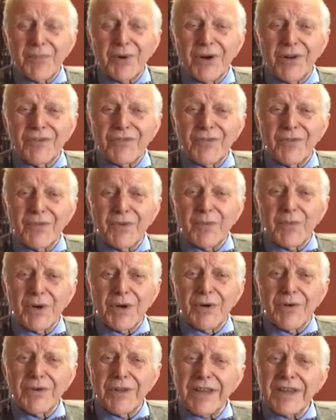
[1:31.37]
parts of the
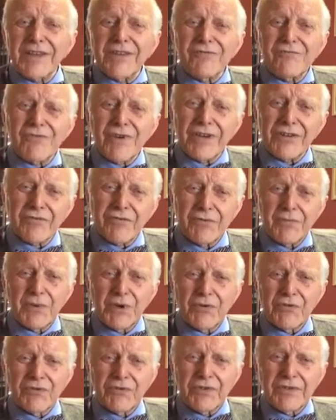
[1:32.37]
world. That is
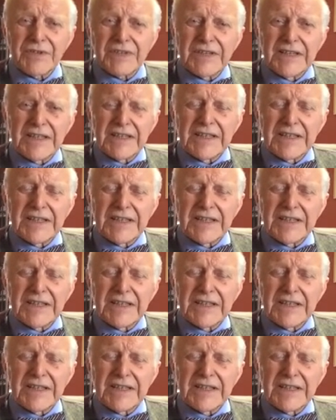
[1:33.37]
retribution.